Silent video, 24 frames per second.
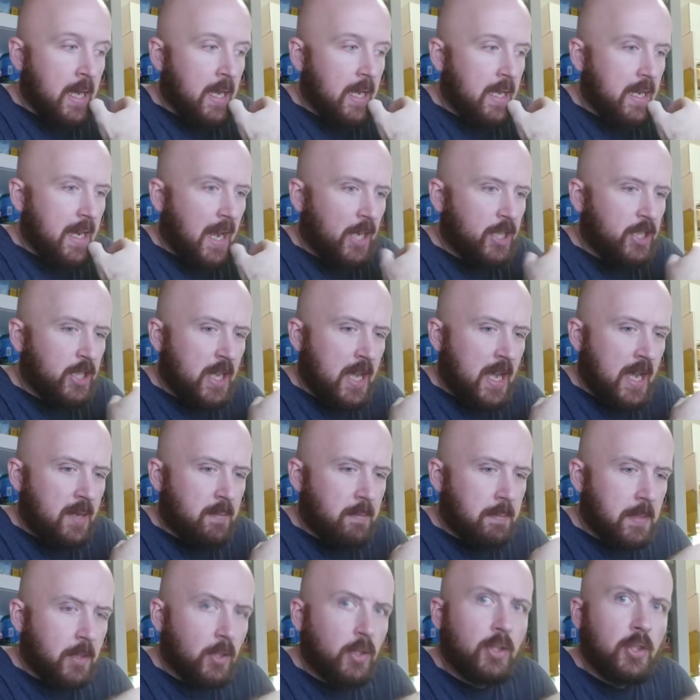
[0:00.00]
it actually
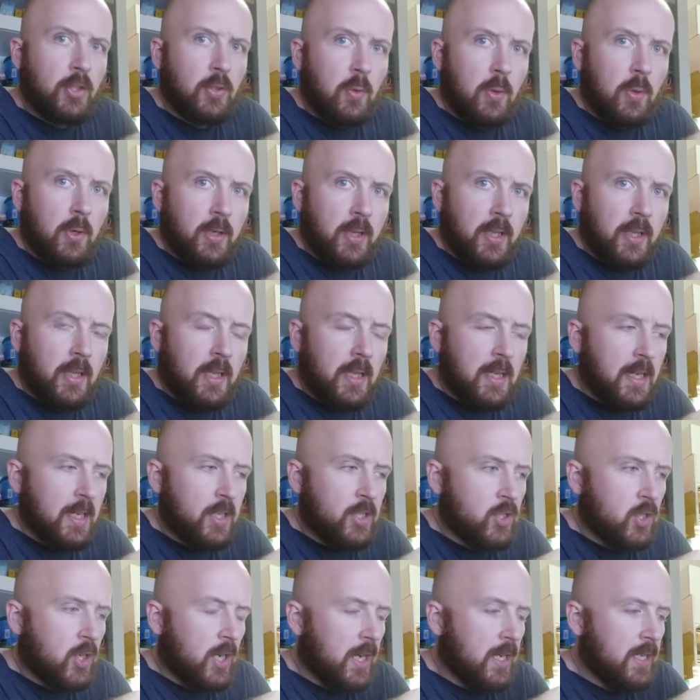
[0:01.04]
had mildew on it, and I
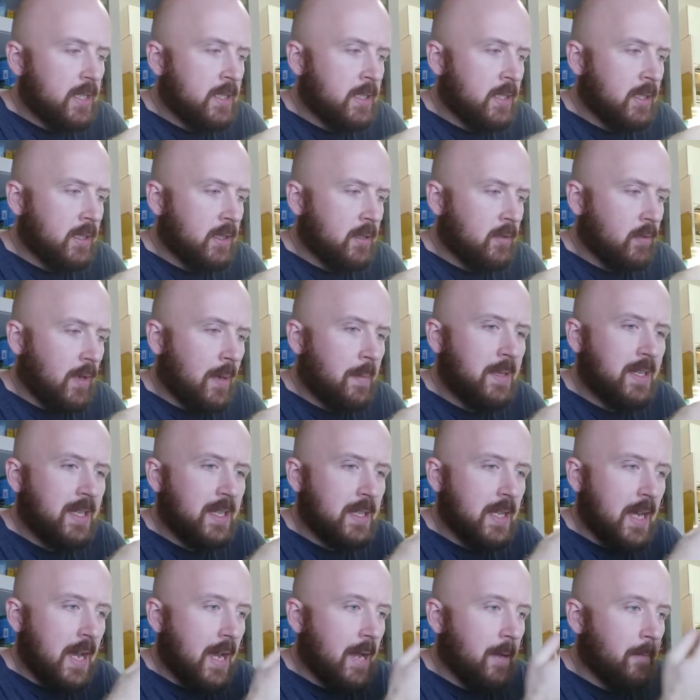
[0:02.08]
tried to remedy
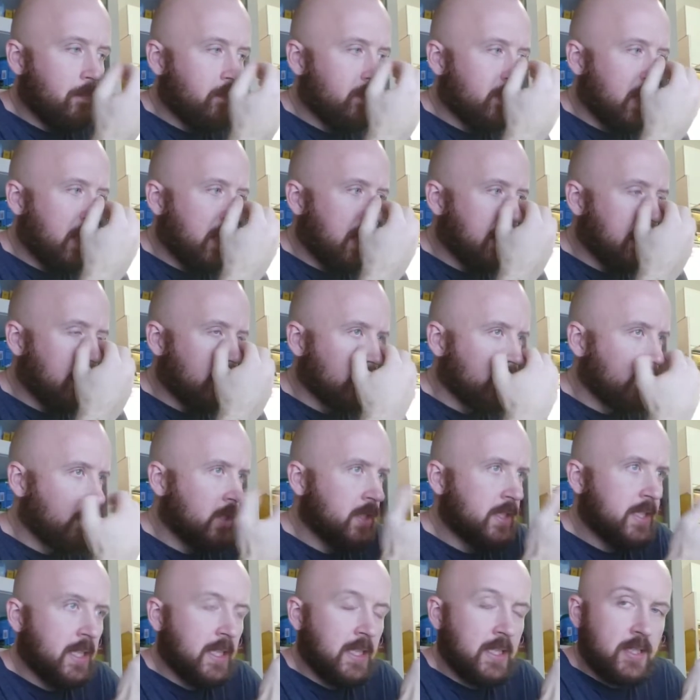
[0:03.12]
that, and it
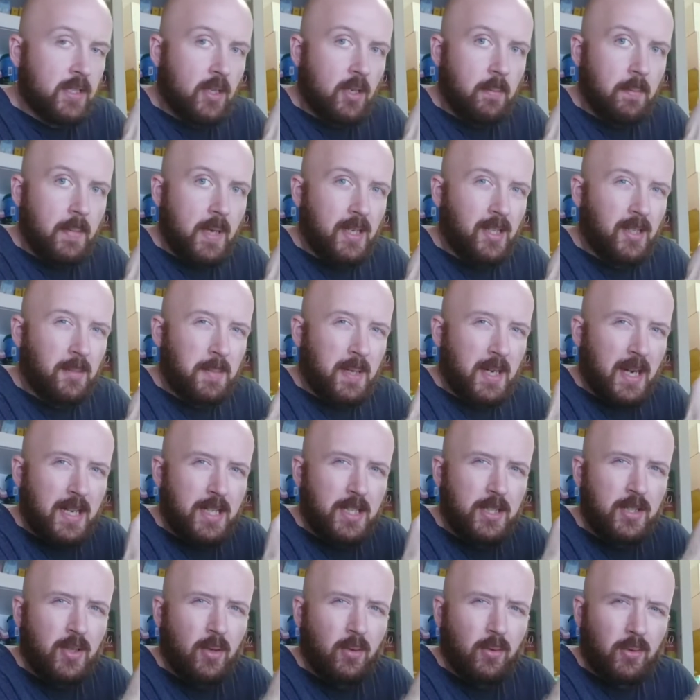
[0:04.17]
looks like it's all better, but I
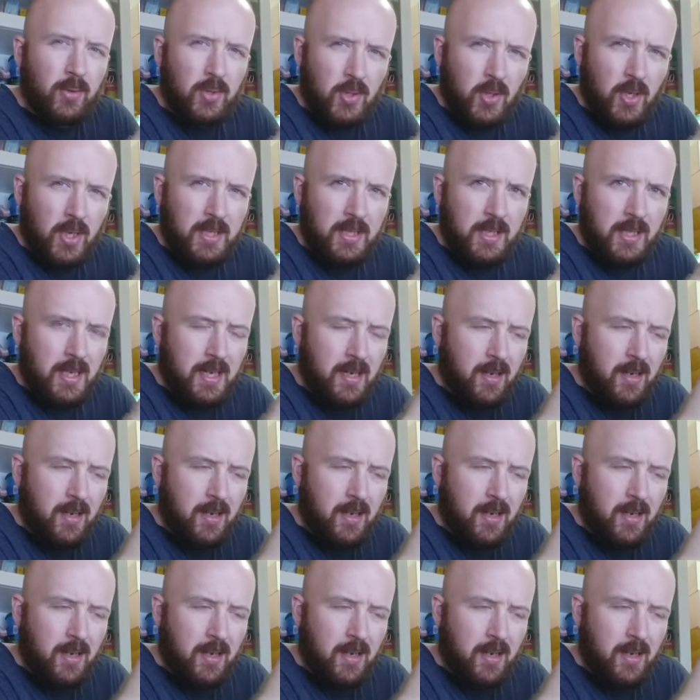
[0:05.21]
just don't trust it.